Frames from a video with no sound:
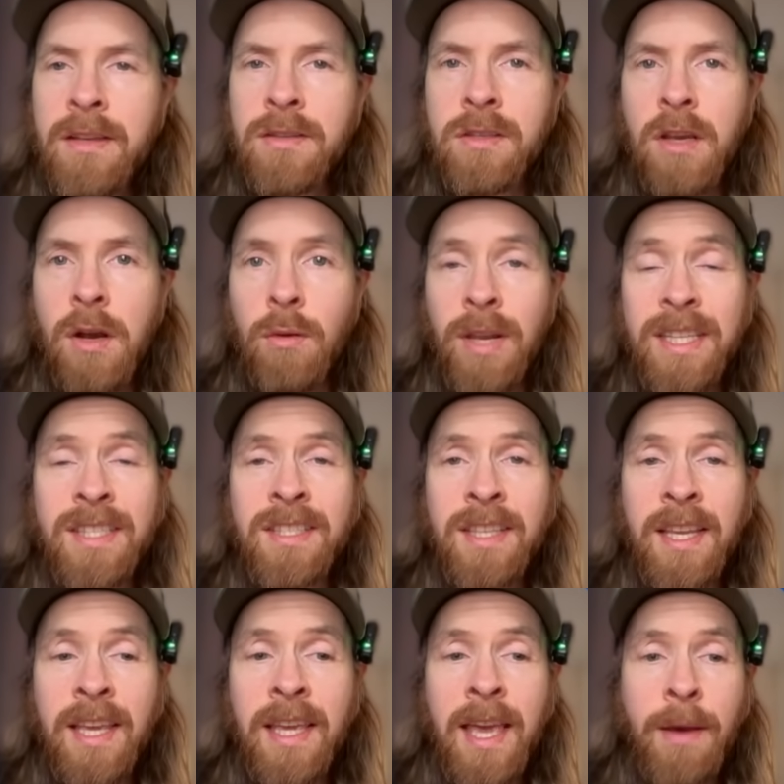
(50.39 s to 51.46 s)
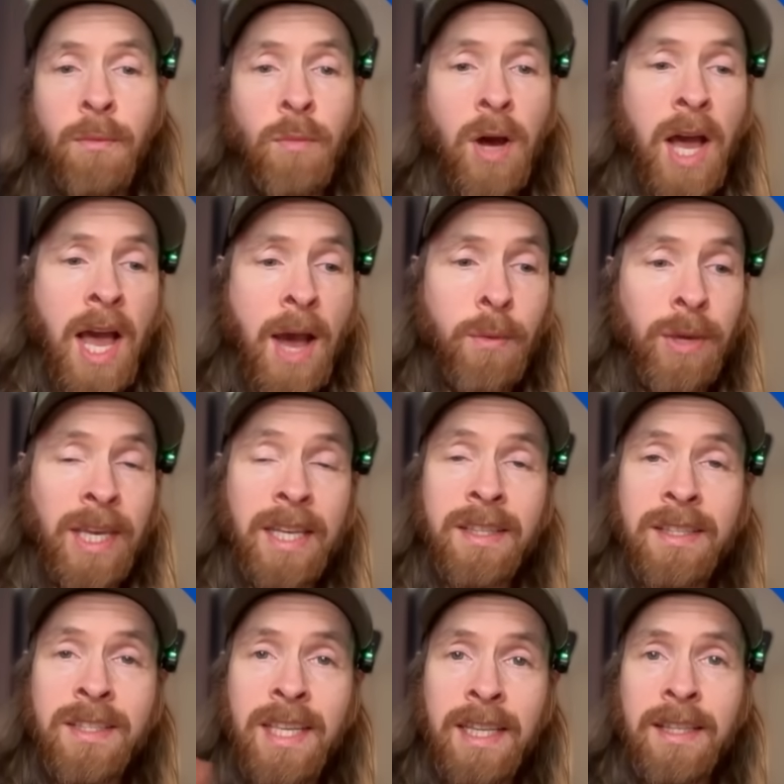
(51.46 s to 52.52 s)
So let's see how we
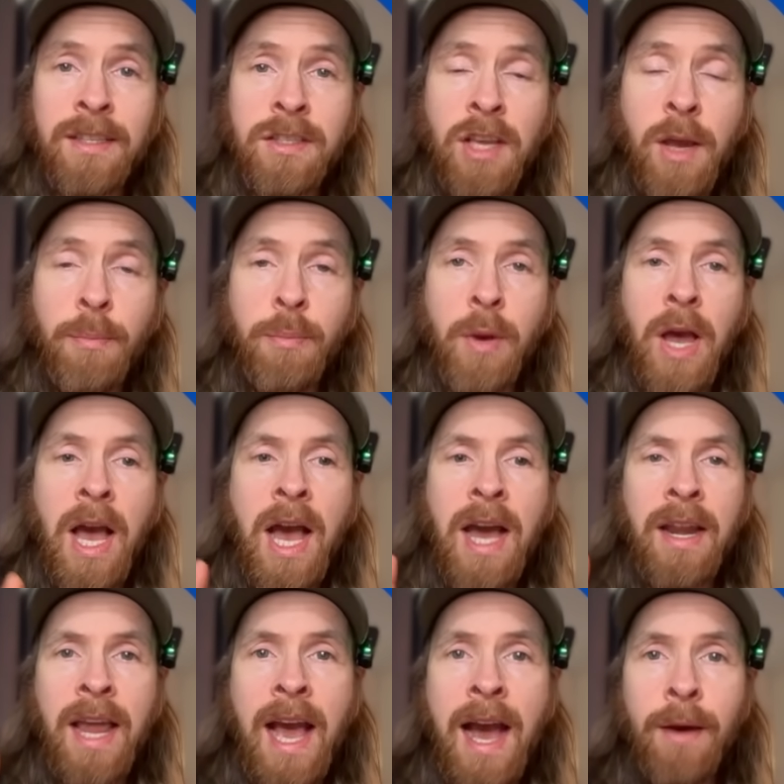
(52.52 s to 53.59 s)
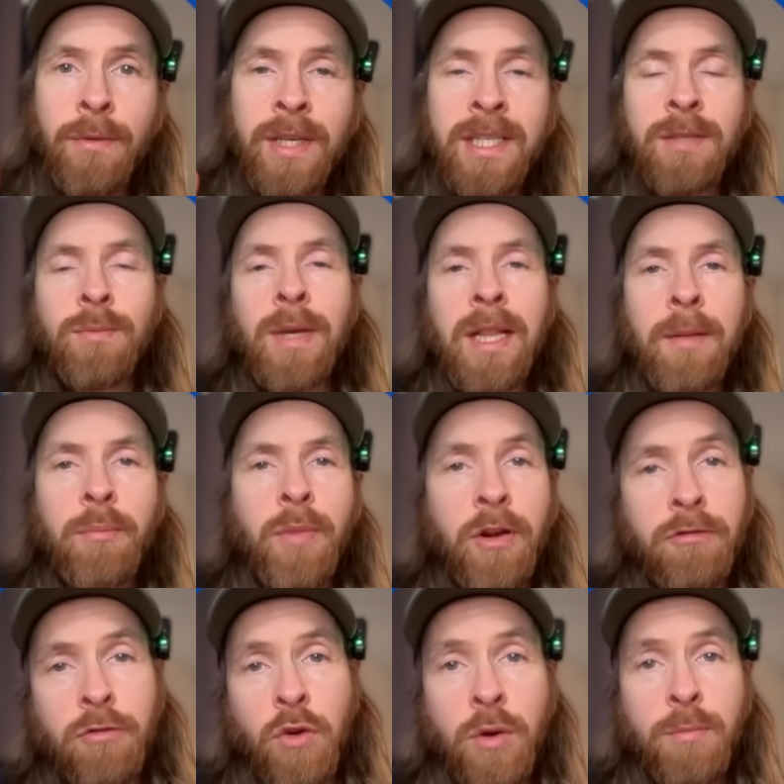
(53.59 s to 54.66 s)
can set this up and how this will
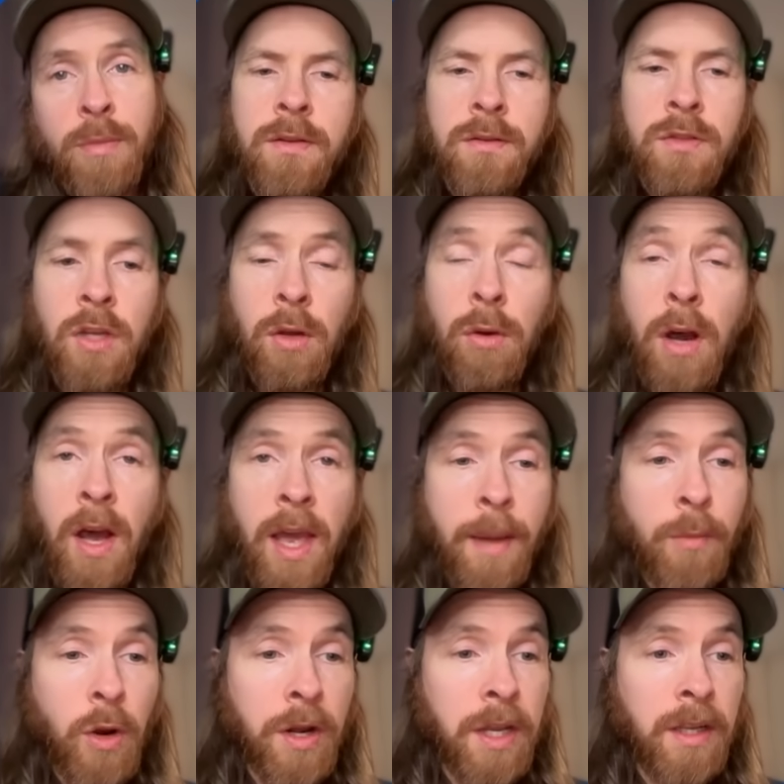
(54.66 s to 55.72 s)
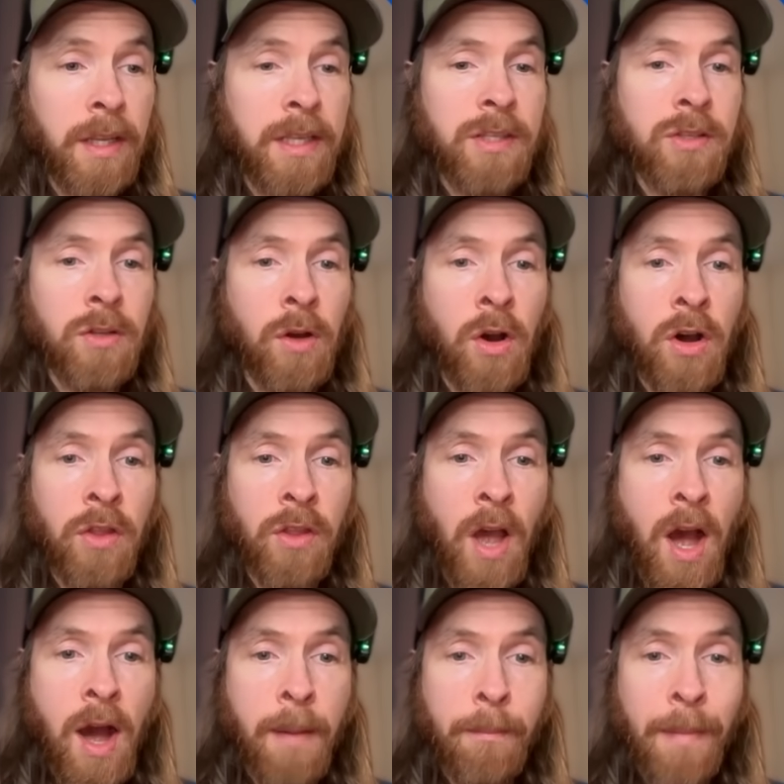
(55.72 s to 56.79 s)
perform. So I am running this on
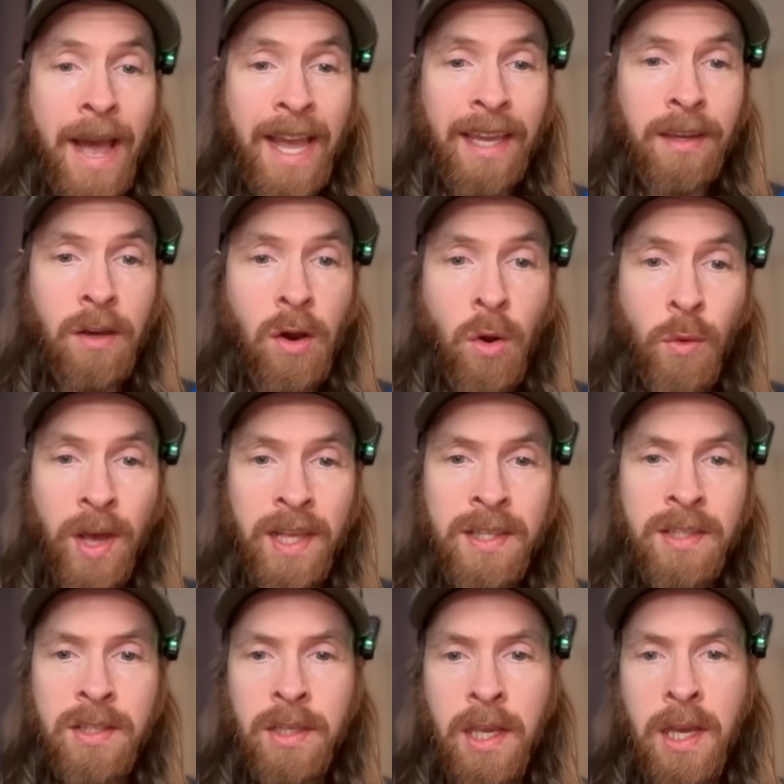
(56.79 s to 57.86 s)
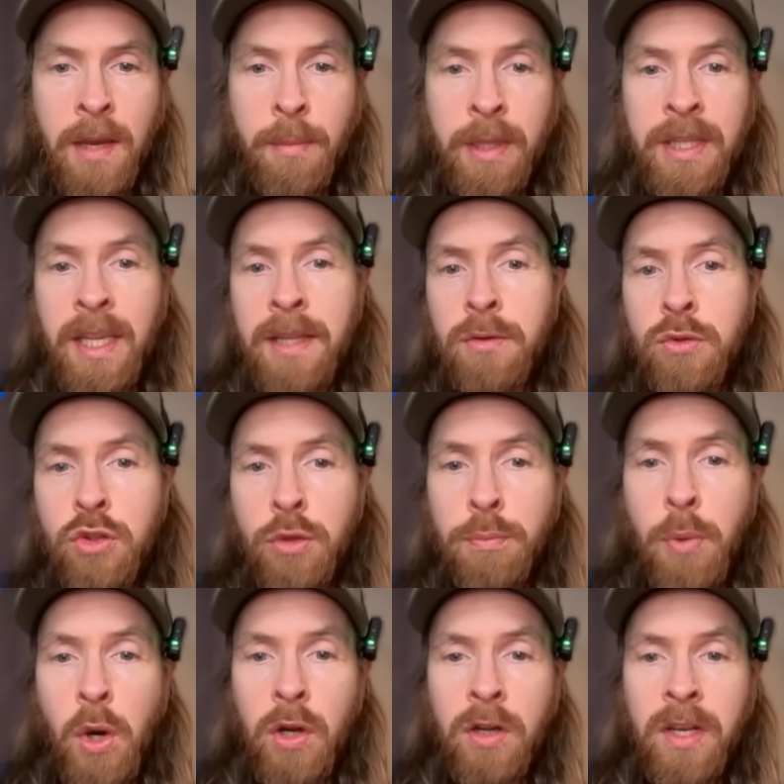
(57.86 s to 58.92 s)
a Mac O S, uh, but they do
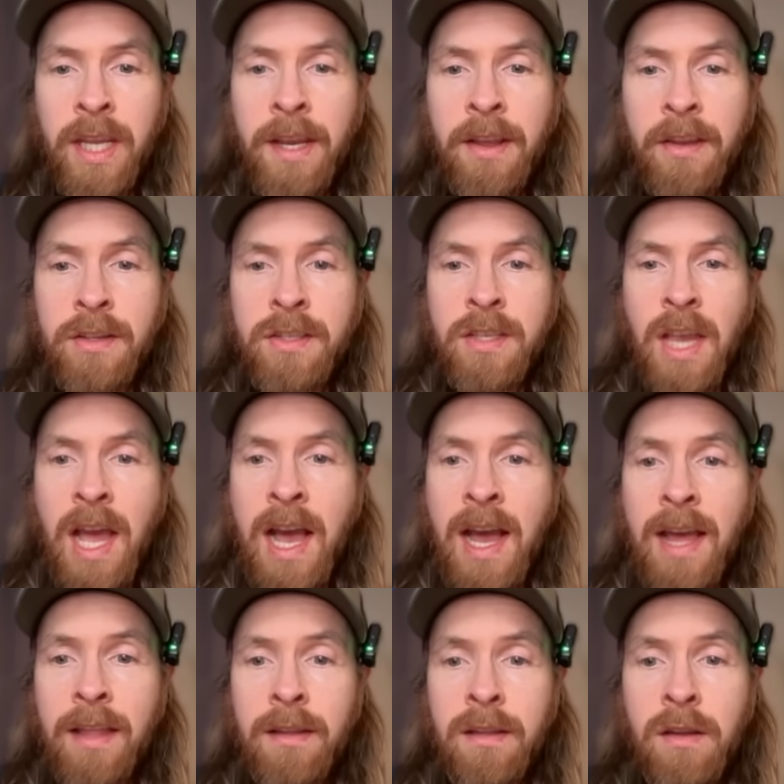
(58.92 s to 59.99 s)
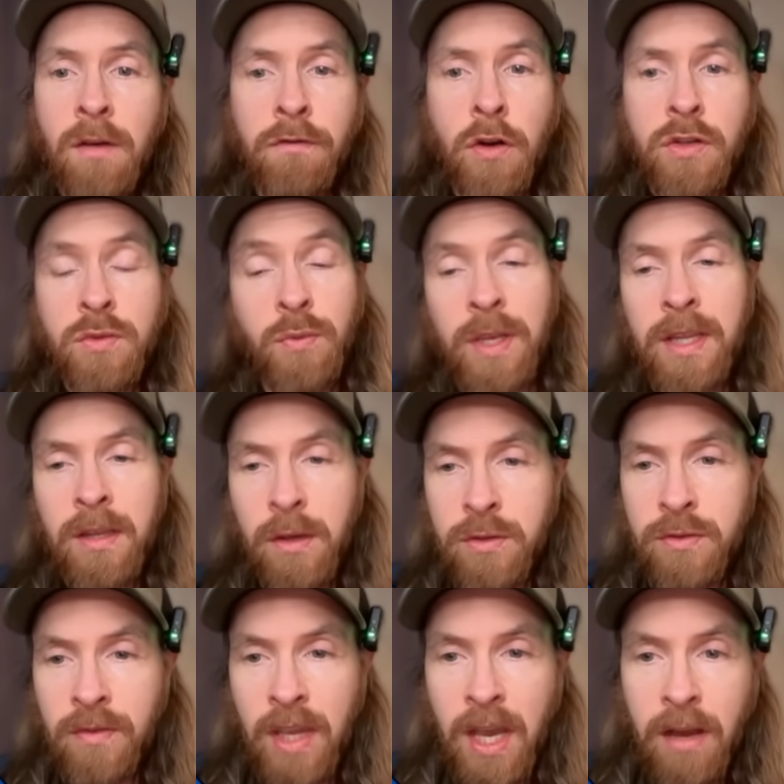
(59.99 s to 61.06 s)
support Linux and of course
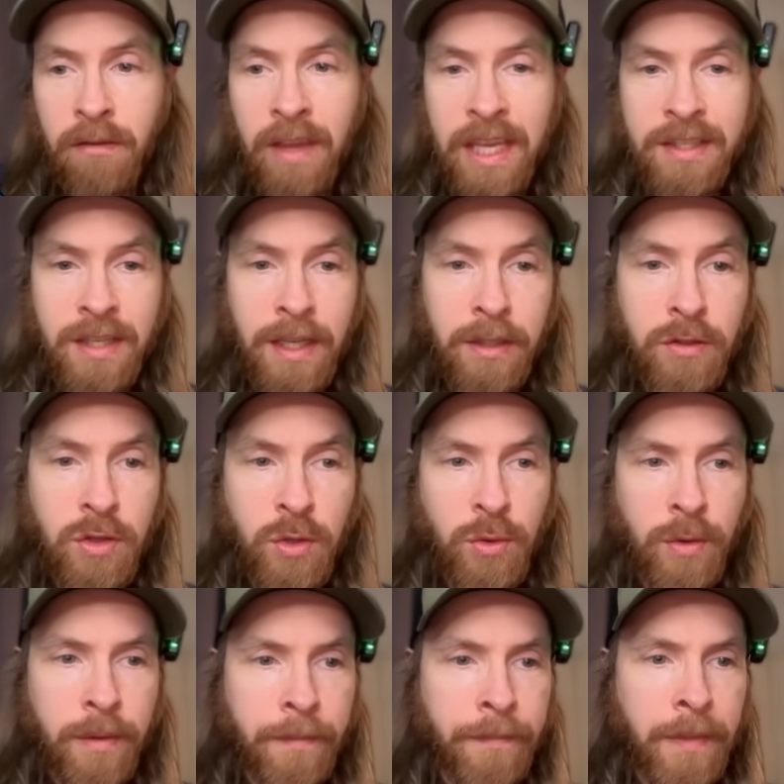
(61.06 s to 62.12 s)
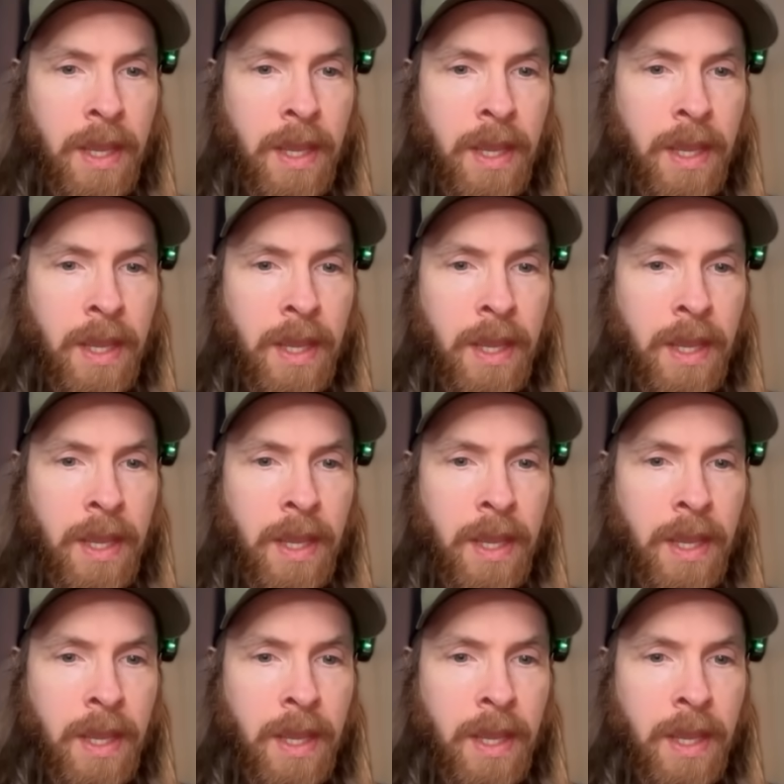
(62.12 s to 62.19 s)
Windows via W S L two.